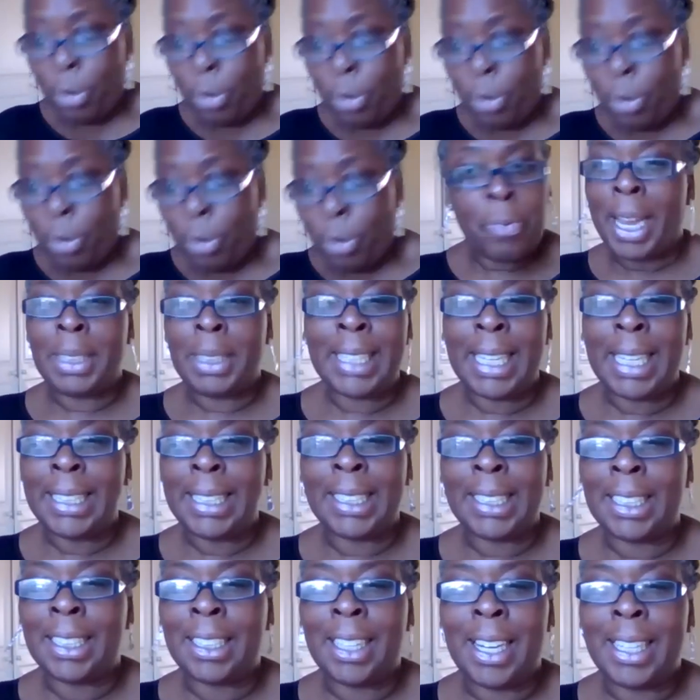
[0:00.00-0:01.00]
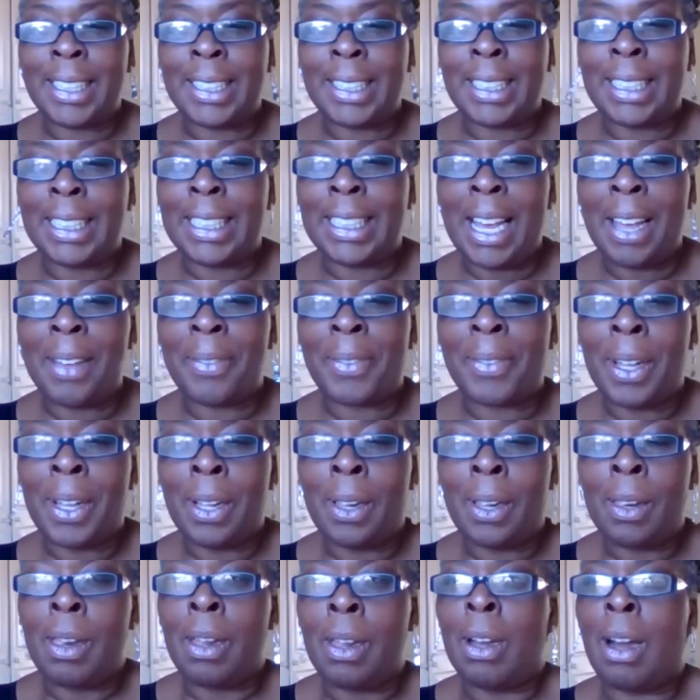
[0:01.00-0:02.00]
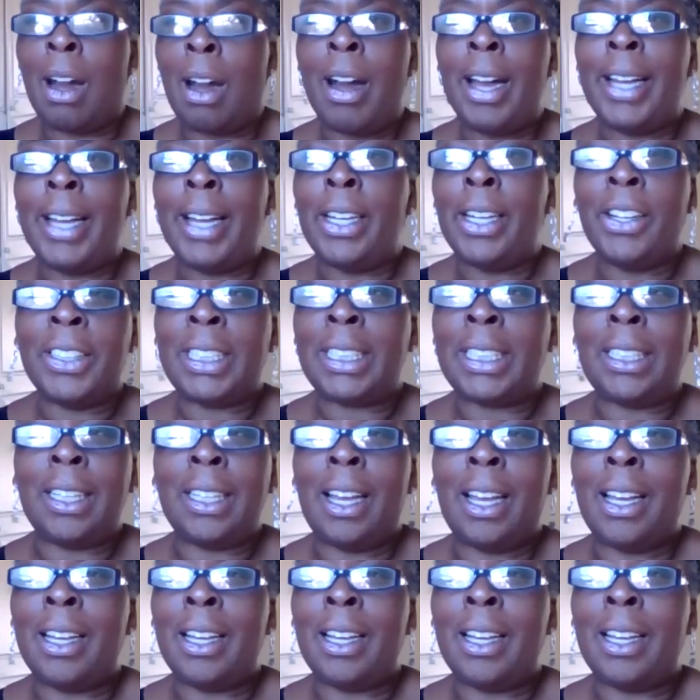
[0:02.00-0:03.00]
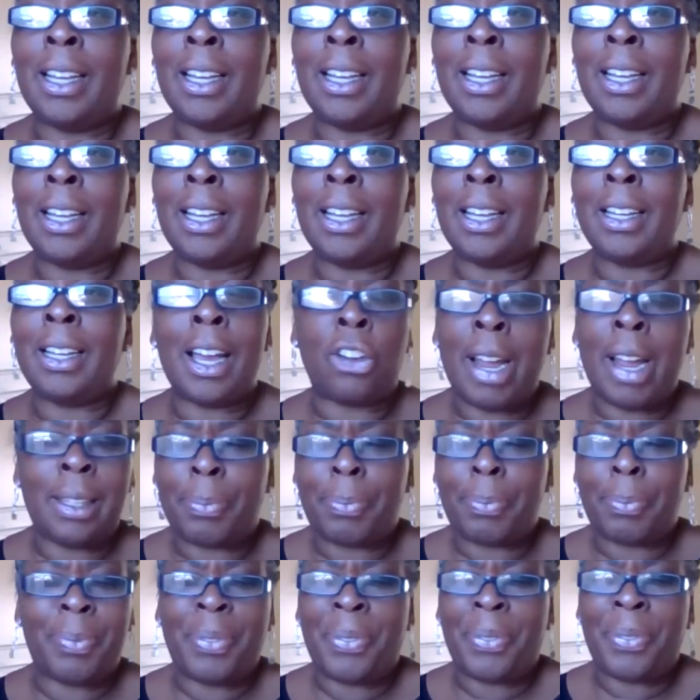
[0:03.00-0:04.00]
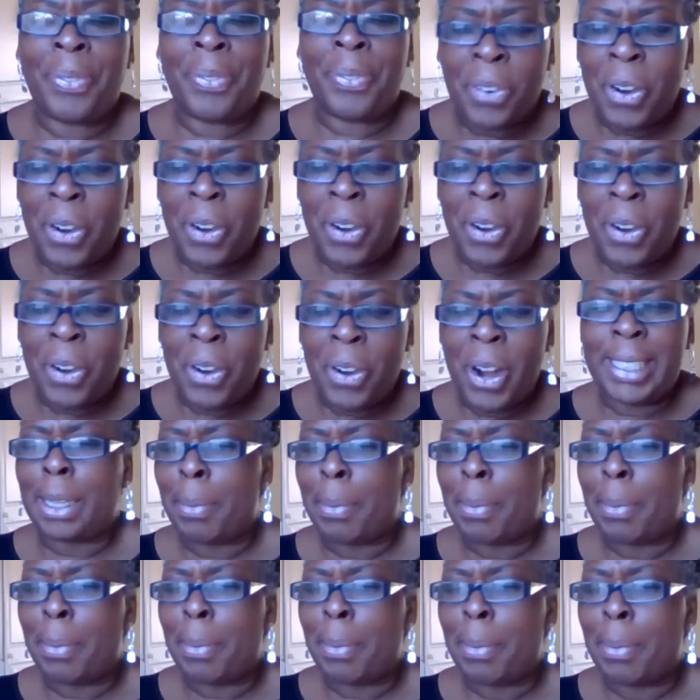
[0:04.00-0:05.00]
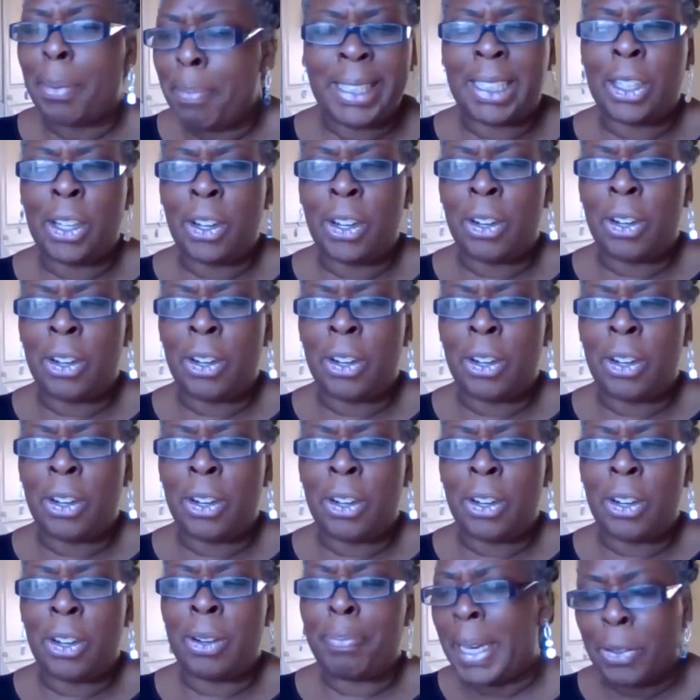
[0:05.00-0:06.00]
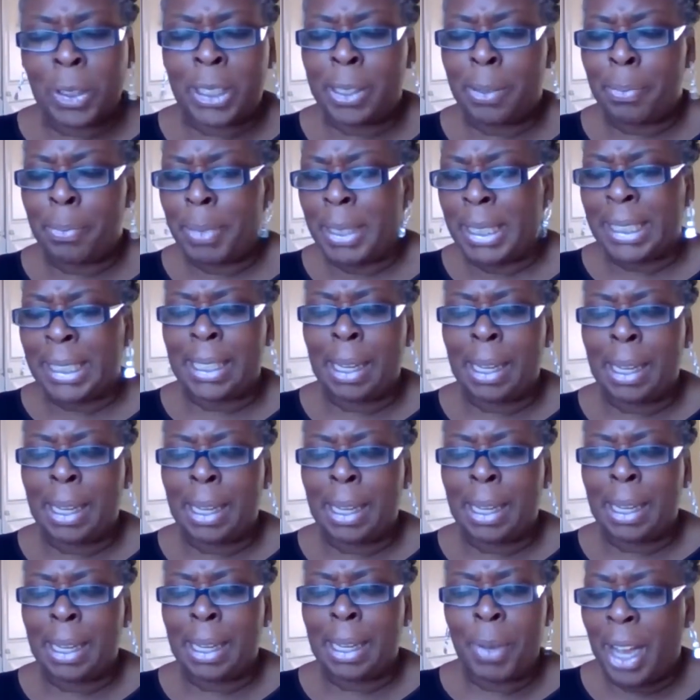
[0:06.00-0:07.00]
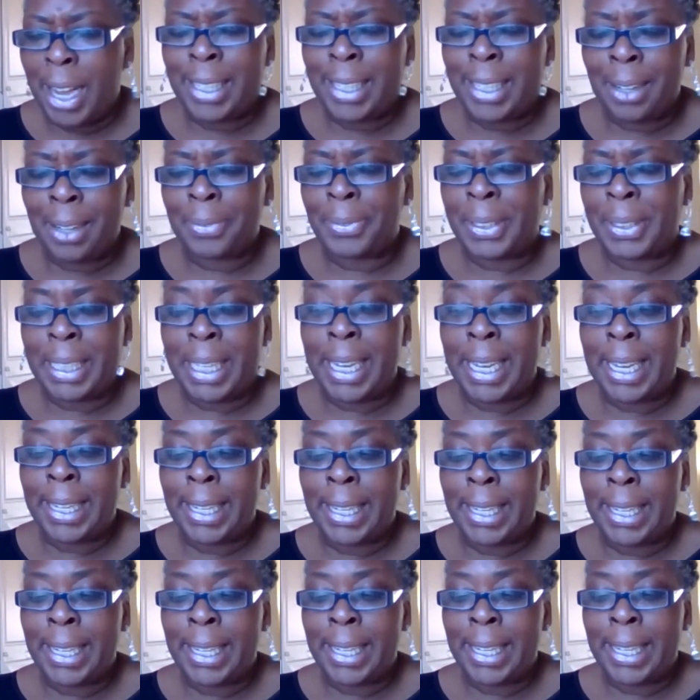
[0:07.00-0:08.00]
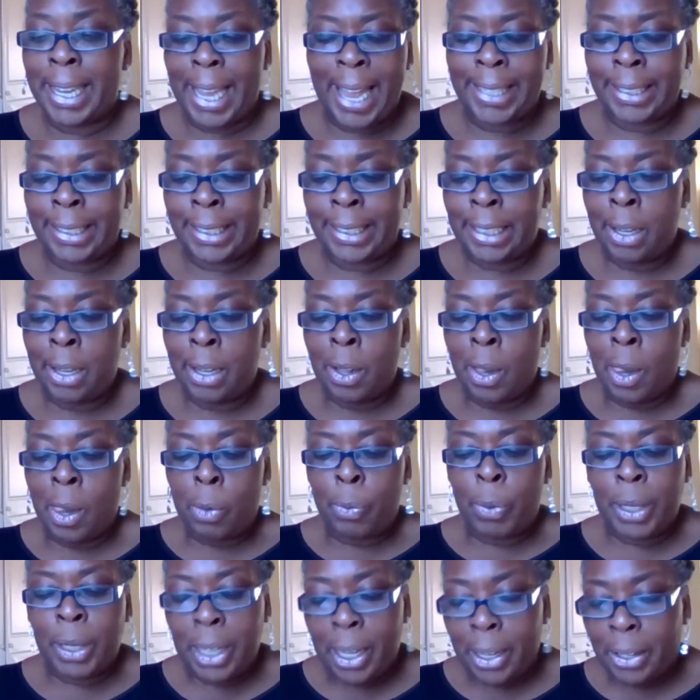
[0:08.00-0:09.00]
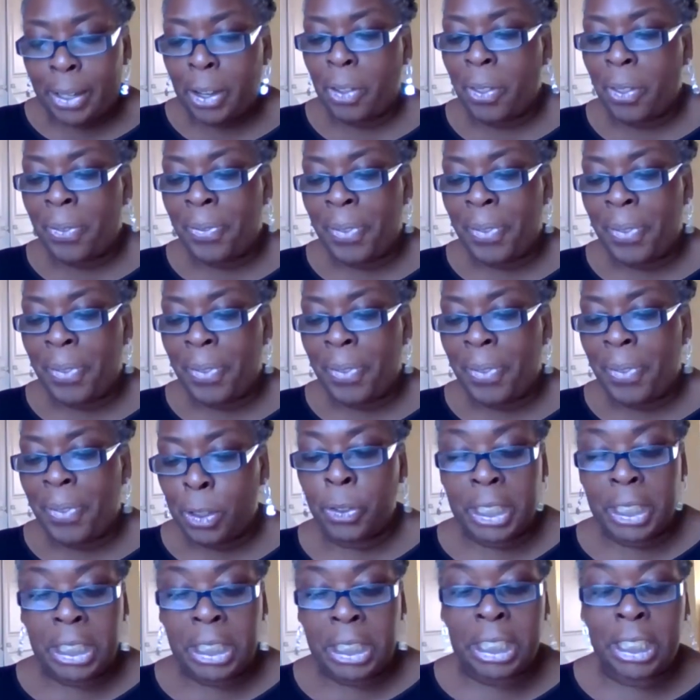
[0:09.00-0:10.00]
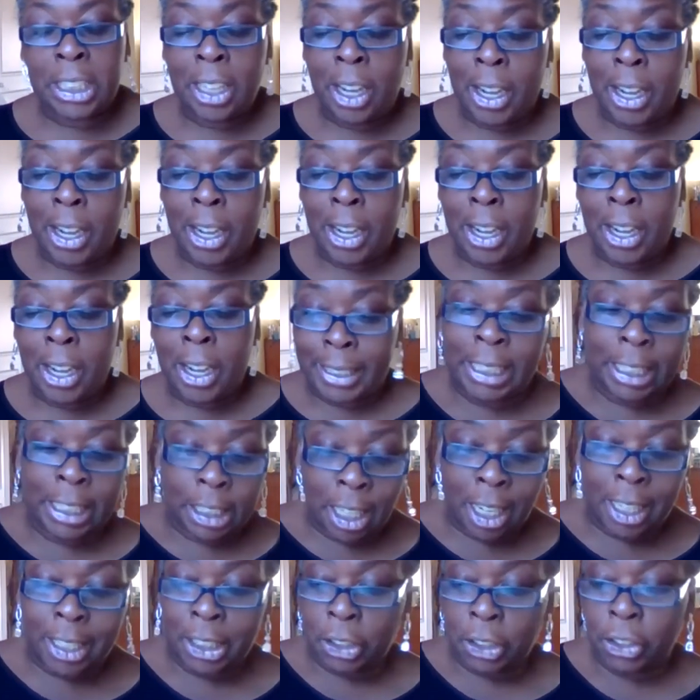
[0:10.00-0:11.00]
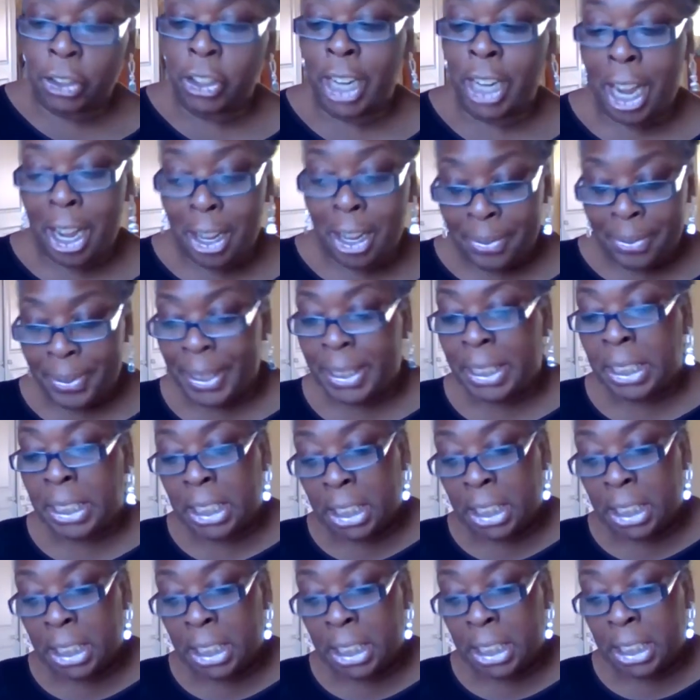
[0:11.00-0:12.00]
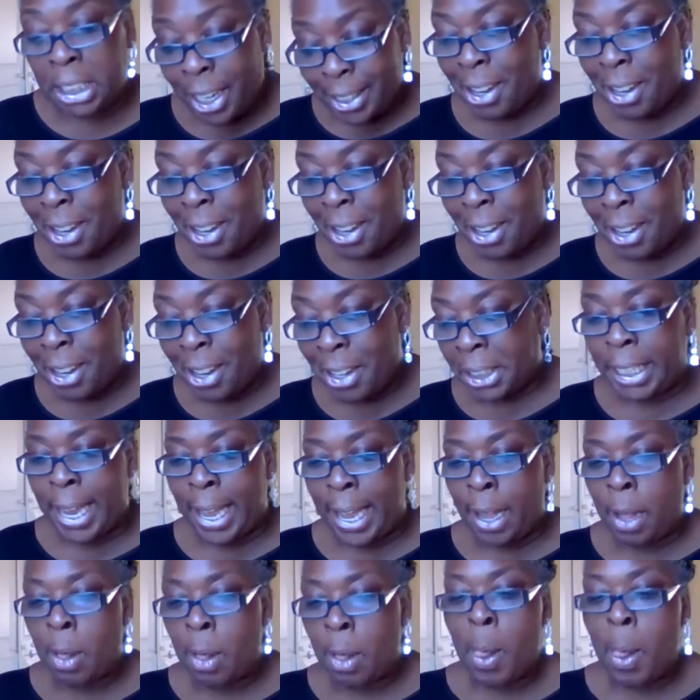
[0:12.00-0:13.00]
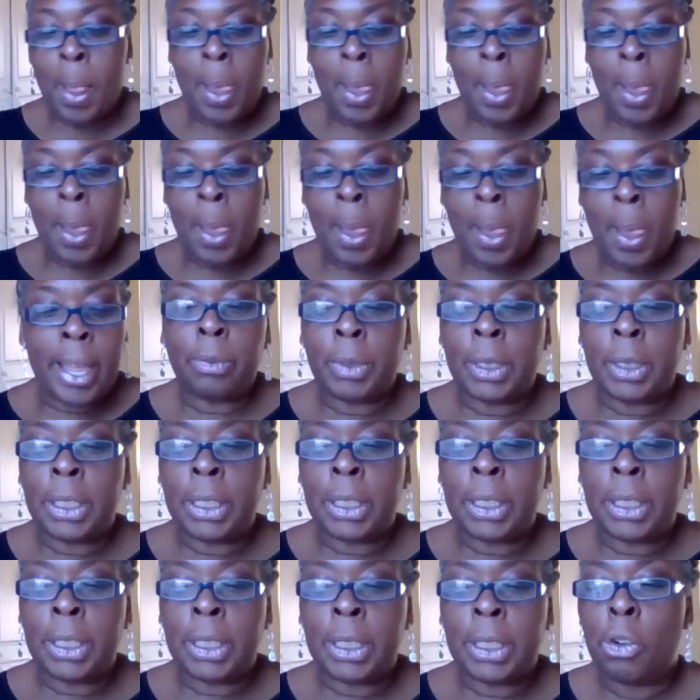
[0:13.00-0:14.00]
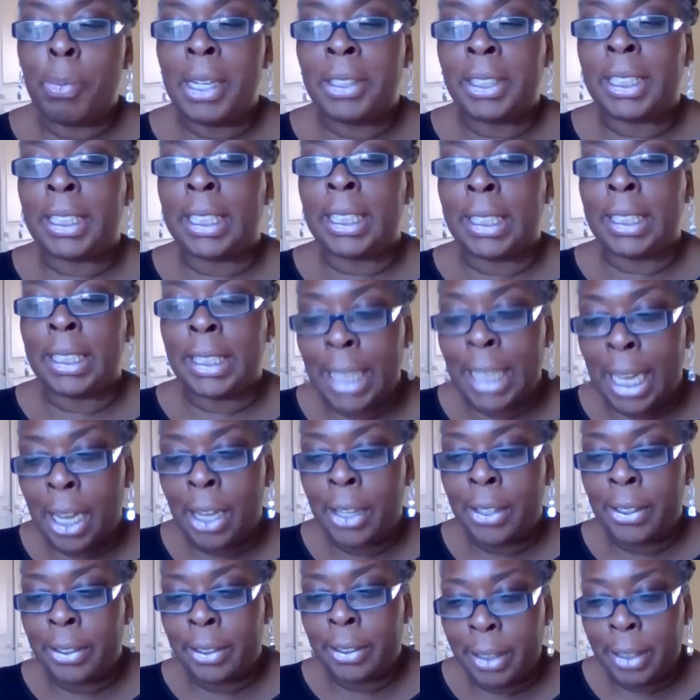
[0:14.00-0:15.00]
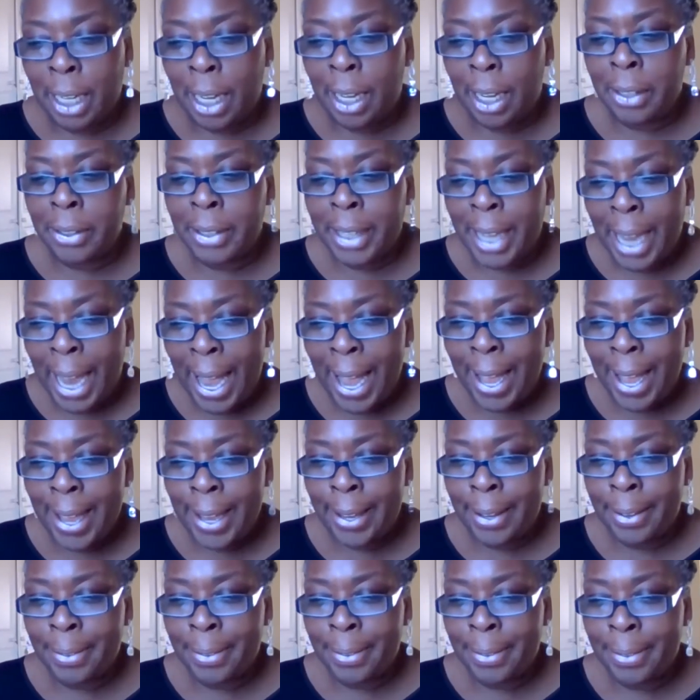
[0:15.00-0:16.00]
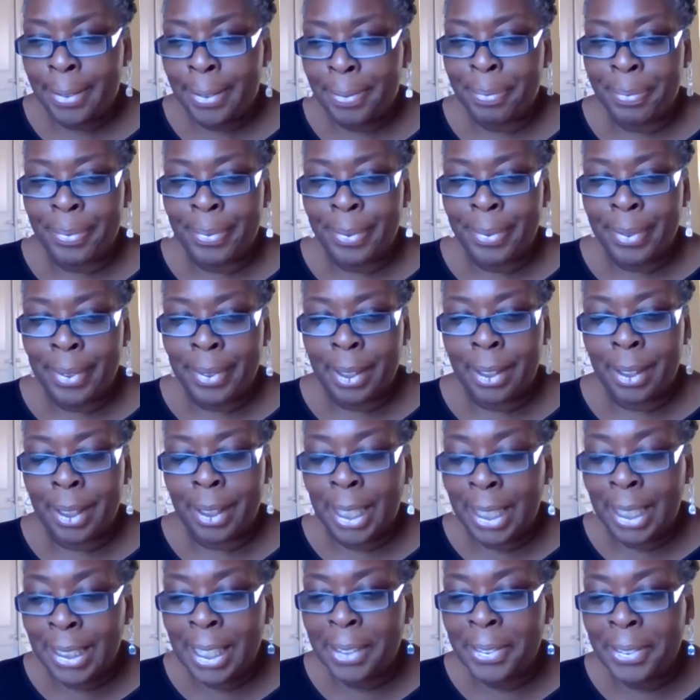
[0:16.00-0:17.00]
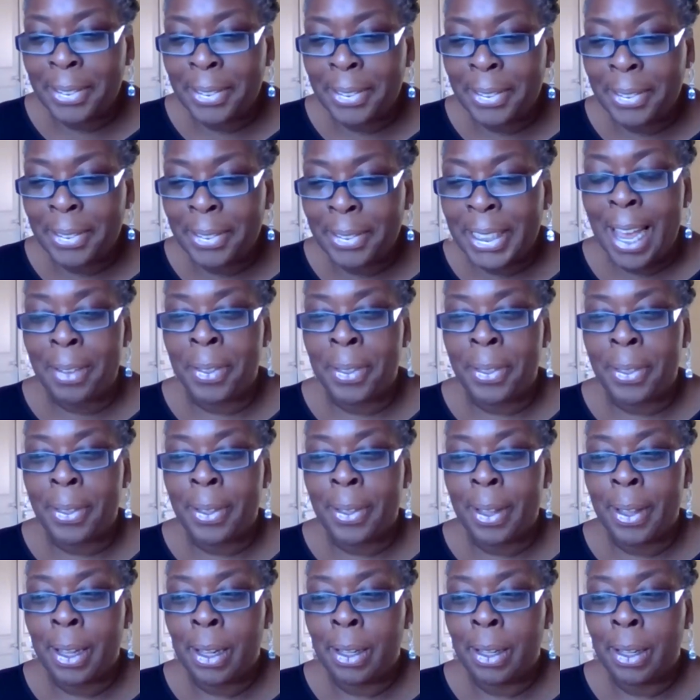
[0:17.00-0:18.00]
We've become desensitized to death. I lost a, a great friend, a mentor, a bit older than me, someone that I love dearly. And when I got the phone call that she died, she didn't die during COVID, she died last year it was almost as though, okay, another death.